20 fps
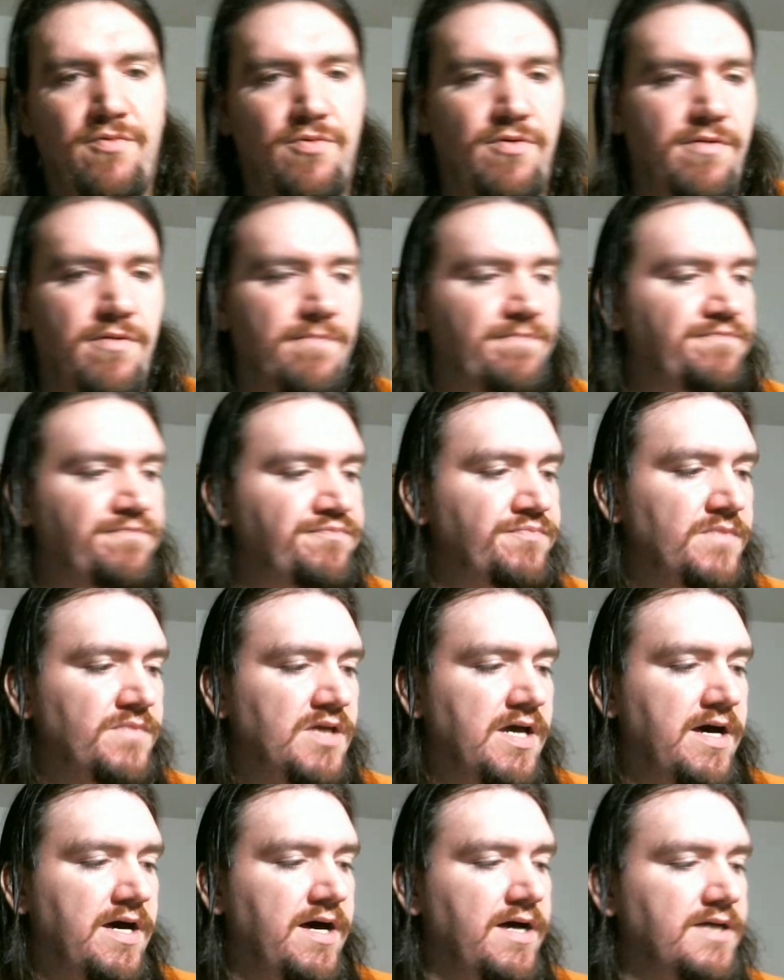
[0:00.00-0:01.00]
for
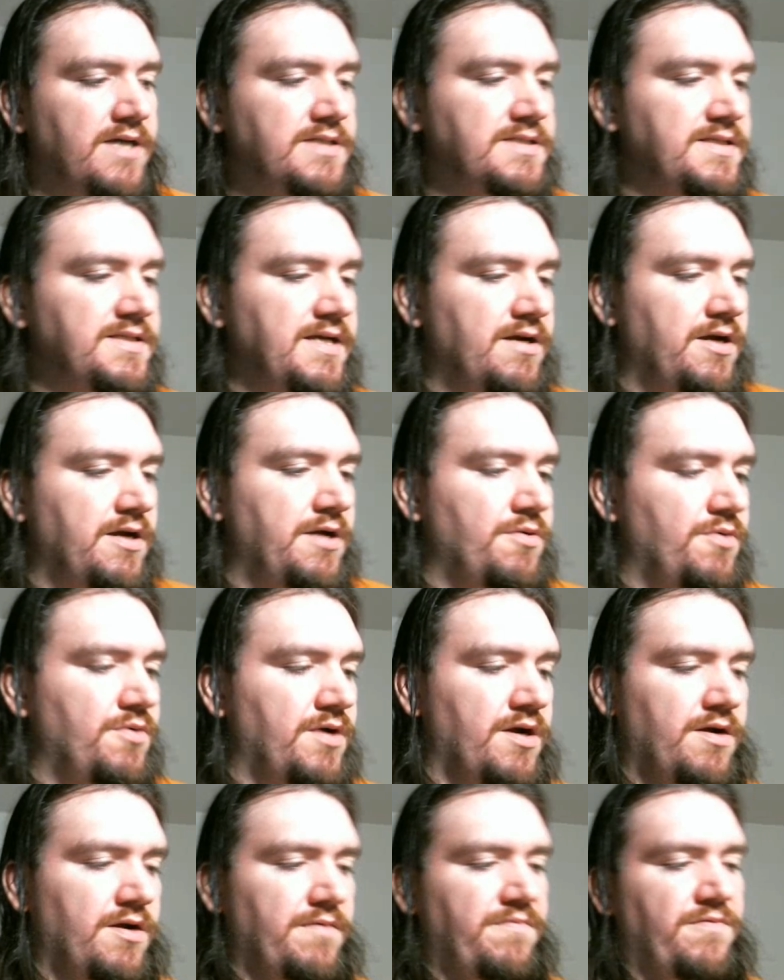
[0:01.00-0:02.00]
steering,
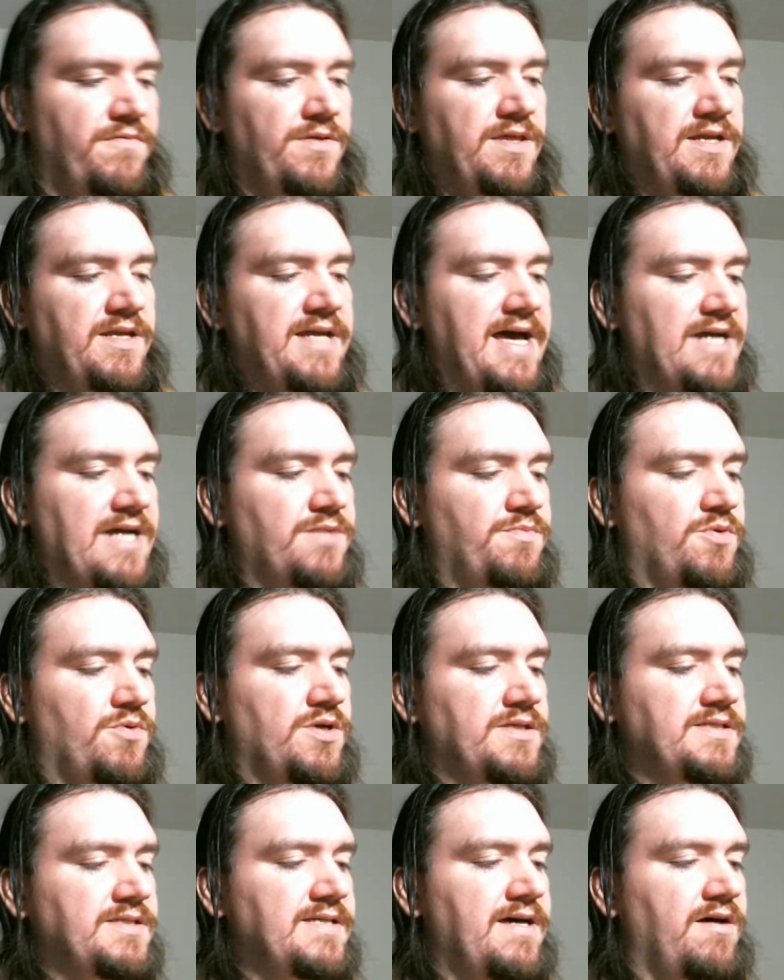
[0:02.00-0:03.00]
or for the
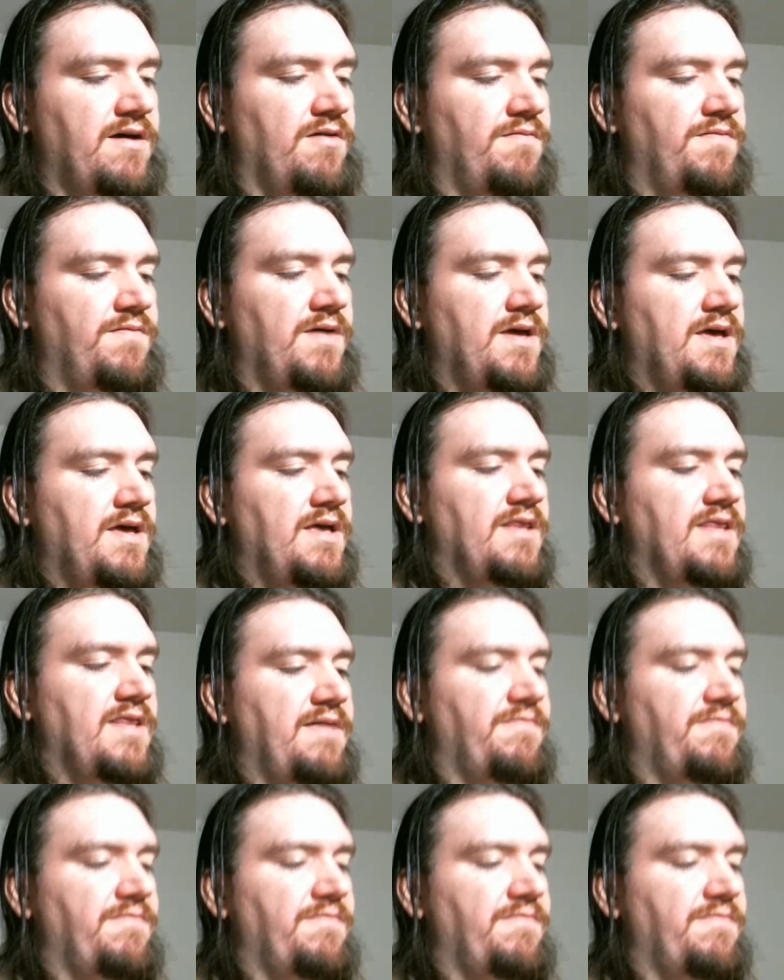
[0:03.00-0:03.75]
dashboard itself.